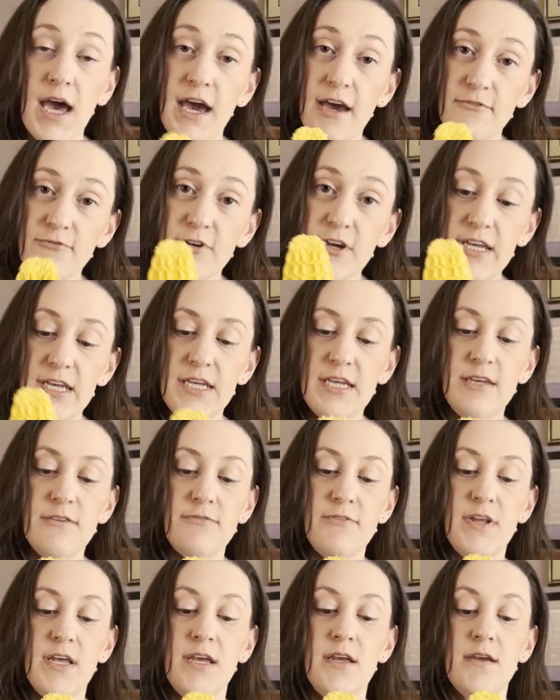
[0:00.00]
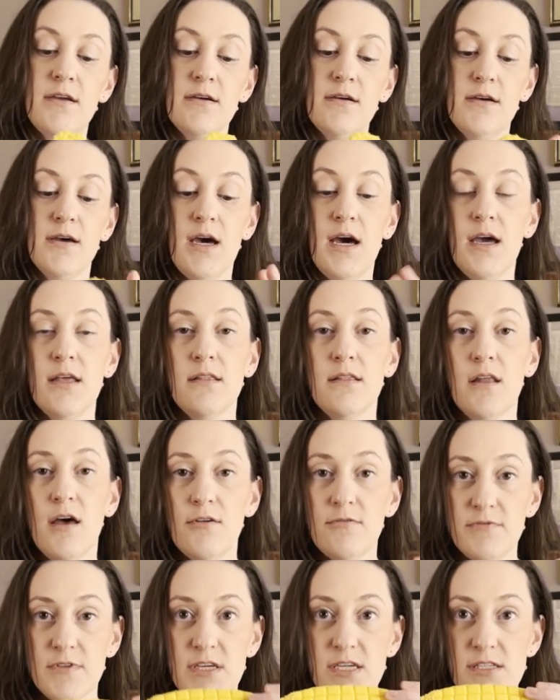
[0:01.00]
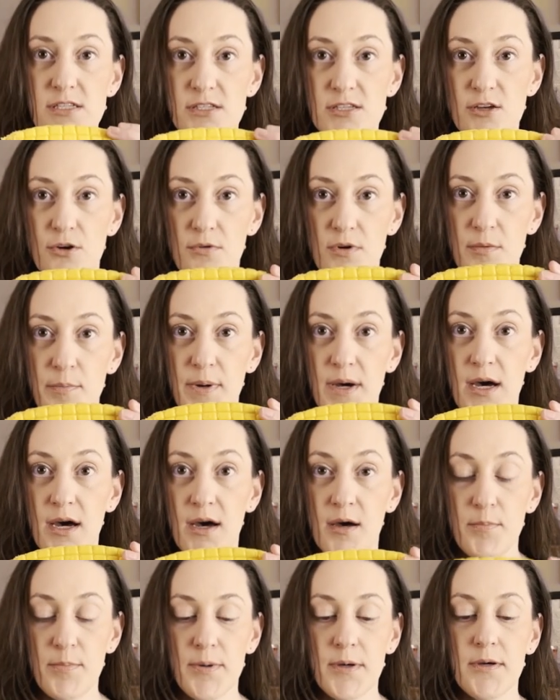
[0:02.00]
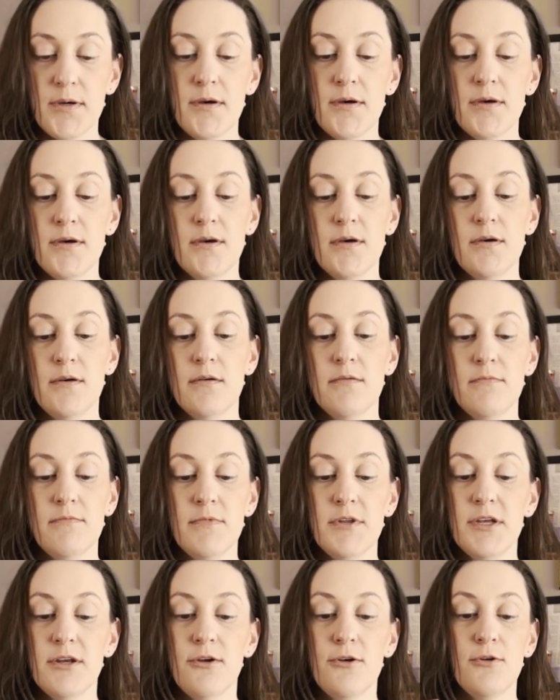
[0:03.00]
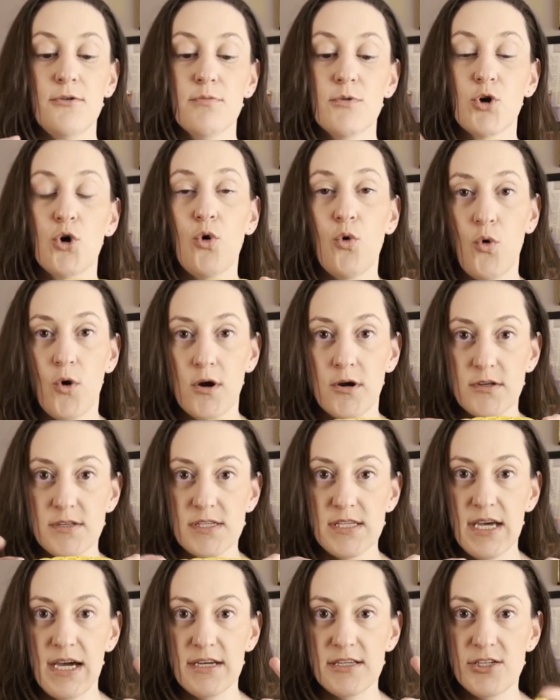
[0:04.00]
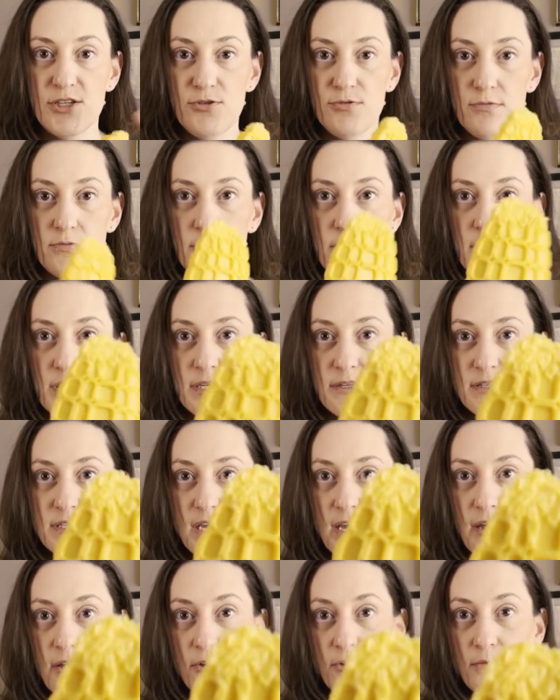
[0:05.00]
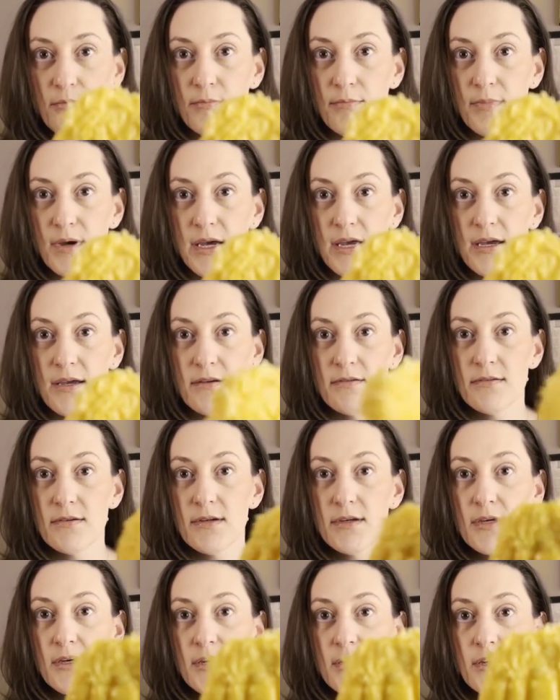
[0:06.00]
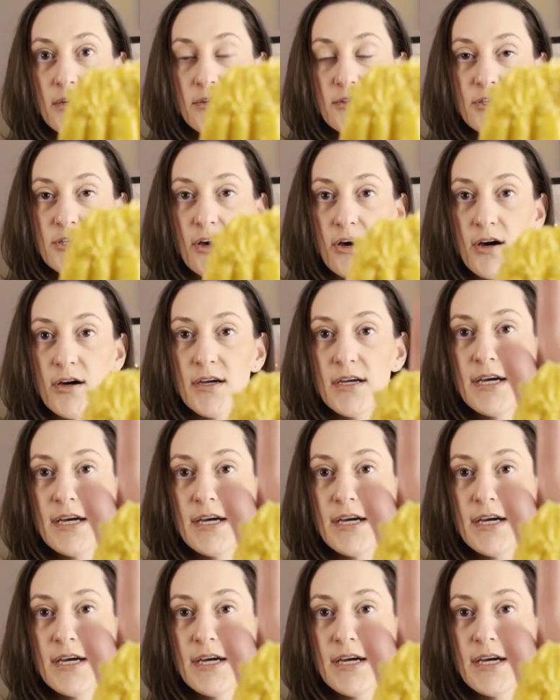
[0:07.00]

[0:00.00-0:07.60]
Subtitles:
Every evening, I love these soda pup little corns. As you can tell, my dog